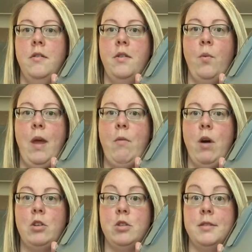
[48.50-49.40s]
the Weight
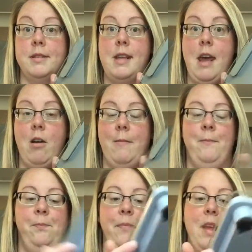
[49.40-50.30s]
Watchers scale.
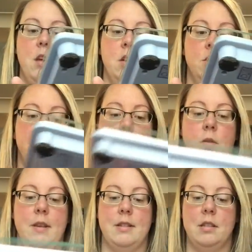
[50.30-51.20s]

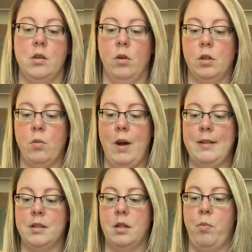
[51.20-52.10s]
So this is an older
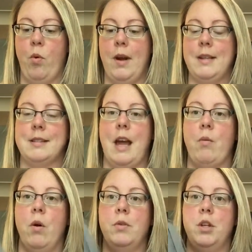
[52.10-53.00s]
one, so the points, I
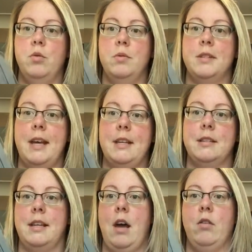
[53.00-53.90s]
won't use it
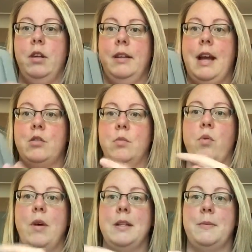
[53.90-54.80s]
to calculate actual
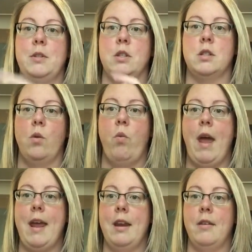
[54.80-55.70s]
points, but just the
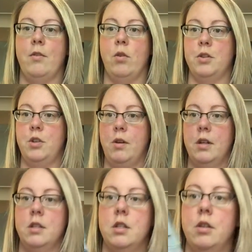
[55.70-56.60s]
weight. And of course you
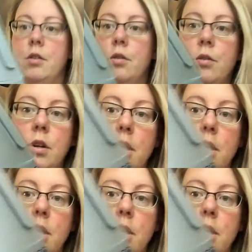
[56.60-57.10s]
can do